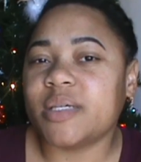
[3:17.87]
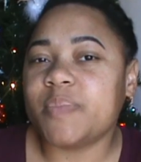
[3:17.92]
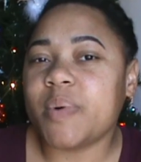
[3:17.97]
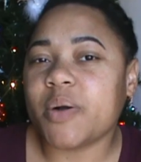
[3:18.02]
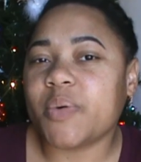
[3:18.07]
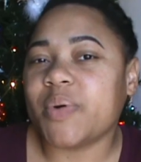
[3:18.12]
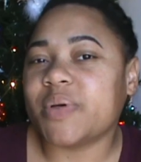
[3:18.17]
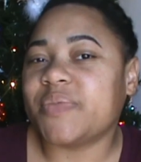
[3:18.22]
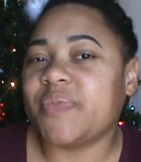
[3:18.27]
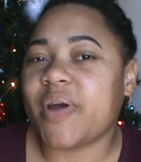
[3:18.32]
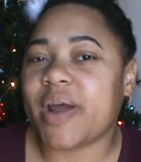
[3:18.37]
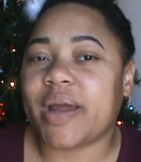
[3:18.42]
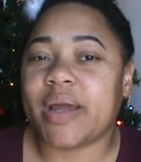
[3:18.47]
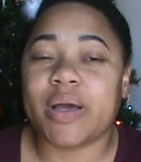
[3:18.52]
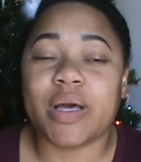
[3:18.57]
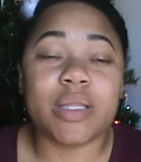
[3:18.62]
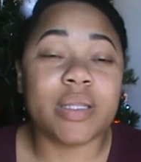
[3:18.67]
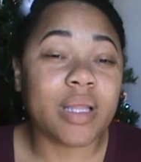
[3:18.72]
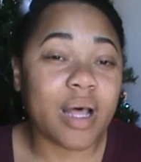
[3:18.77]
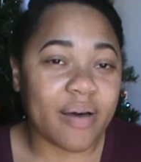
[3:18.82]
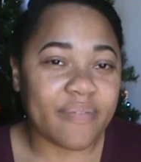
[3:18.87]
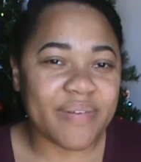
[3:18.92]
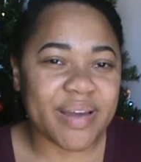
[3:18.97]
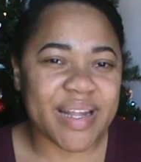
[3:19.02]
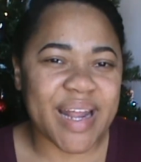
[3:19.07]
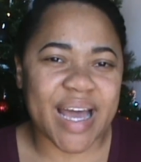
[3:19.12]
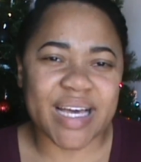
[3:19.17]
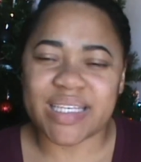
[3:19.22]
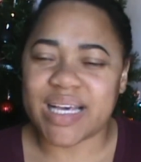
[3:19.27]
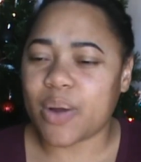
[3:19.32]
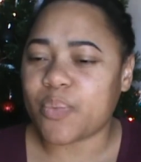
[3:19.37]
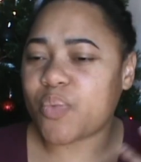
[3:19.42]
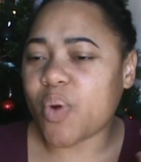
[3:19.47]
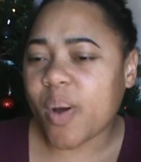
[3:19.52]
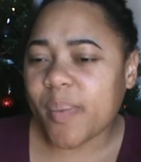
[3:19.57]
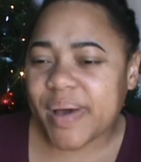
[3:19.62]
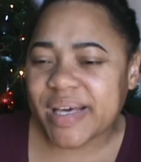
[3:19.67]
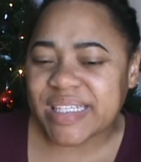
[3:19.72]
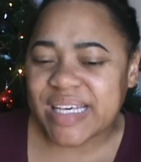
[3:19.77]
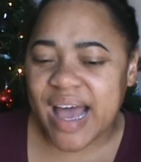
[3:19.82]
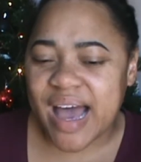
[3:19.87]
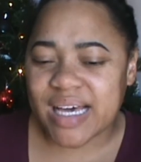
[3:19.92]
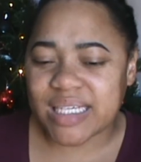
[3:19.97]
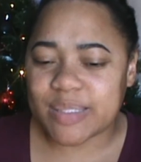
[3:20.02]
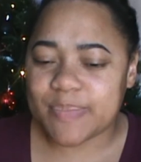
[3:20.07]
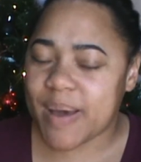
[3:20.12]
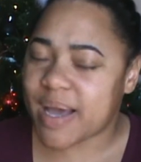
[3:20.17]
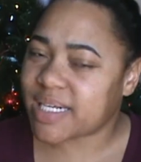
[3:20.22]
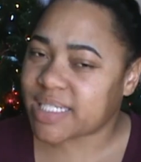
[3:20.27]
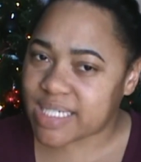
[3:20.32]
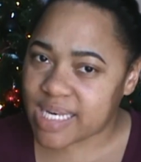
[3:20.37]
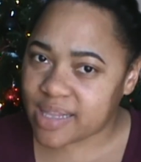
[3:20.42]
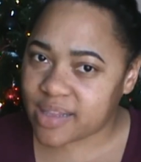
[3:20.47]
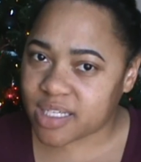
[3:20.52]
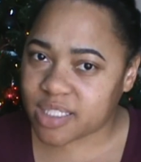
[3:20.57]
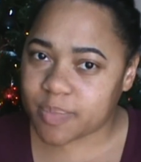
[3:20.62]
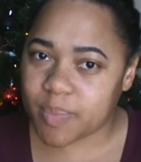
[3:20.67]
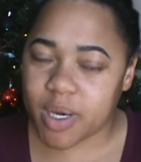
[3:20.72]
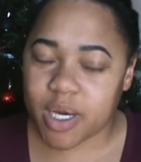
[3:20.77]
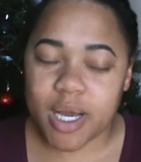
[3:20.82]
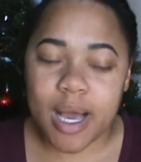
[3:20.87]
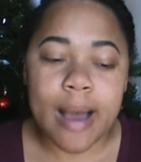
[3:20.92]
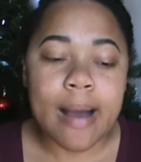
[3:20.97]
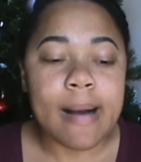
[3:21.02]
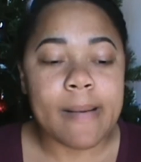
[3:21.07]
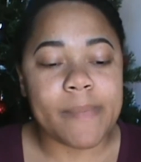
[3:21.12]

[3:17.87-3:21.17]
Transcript: book was very loving, has that romance aspect in this book,